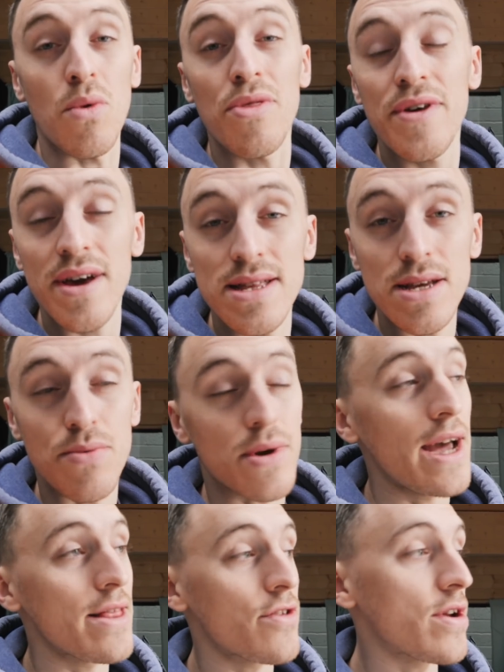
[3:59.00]
one thing I did when I
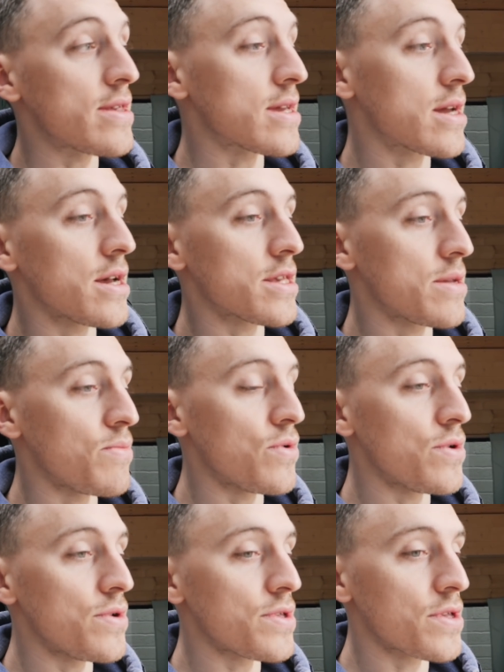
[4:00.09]
had the Transit Custom
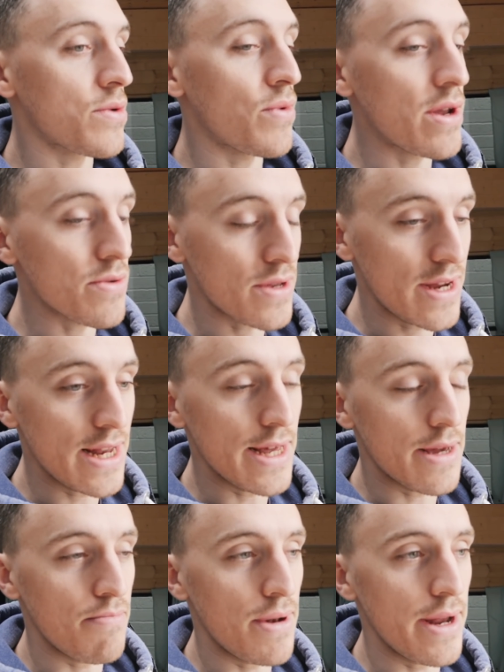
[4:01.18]
was when it was nearly
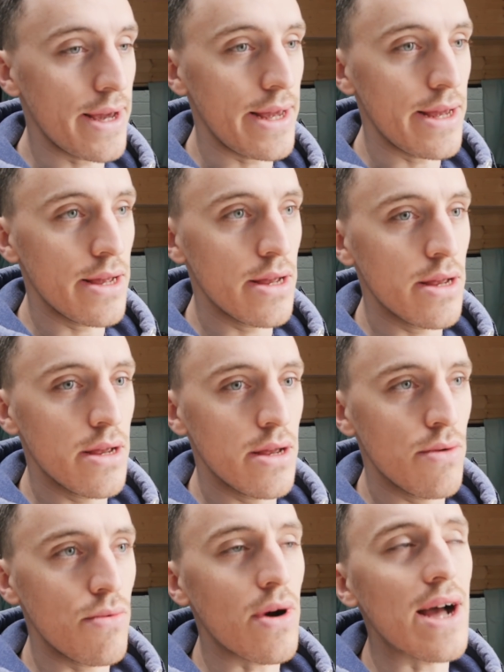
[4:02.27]
complete,
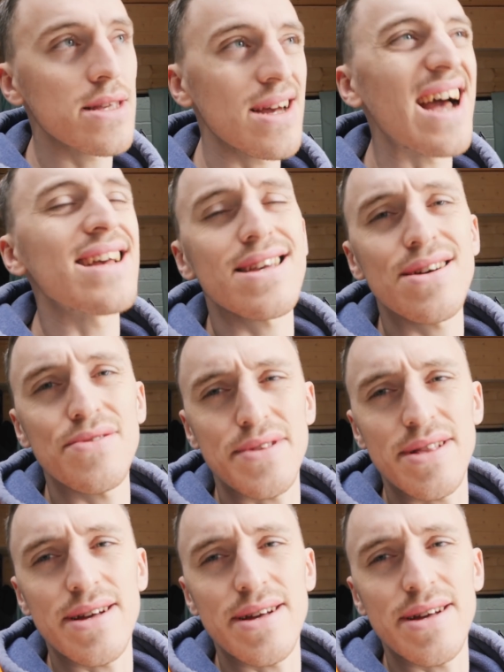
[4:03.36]
well, as I was